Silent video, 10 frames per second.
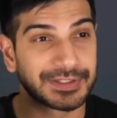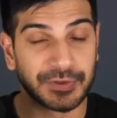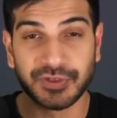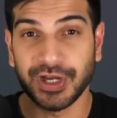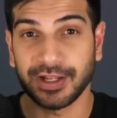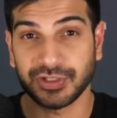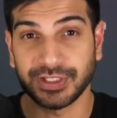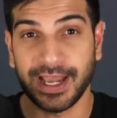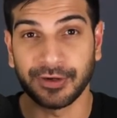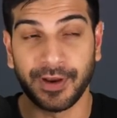to John
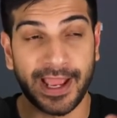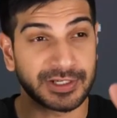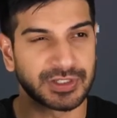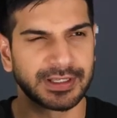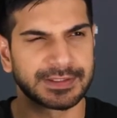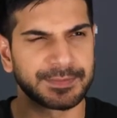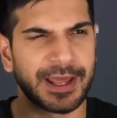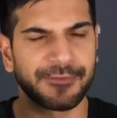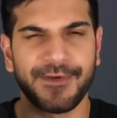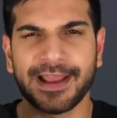Schneider. Actually, as a
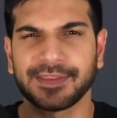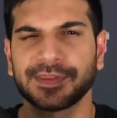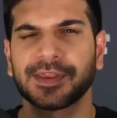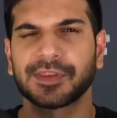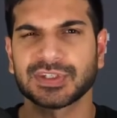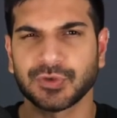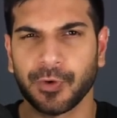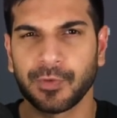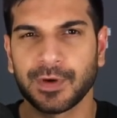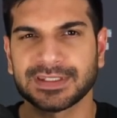matter of fact, I think the
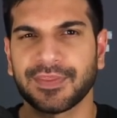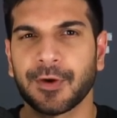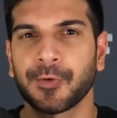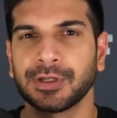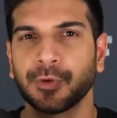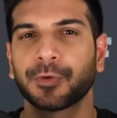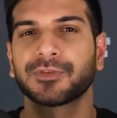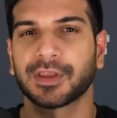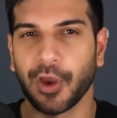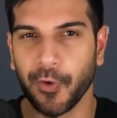story was that they were in North
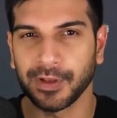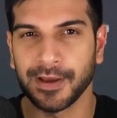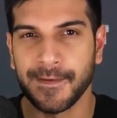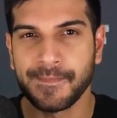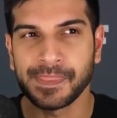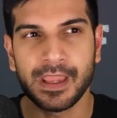Dakota.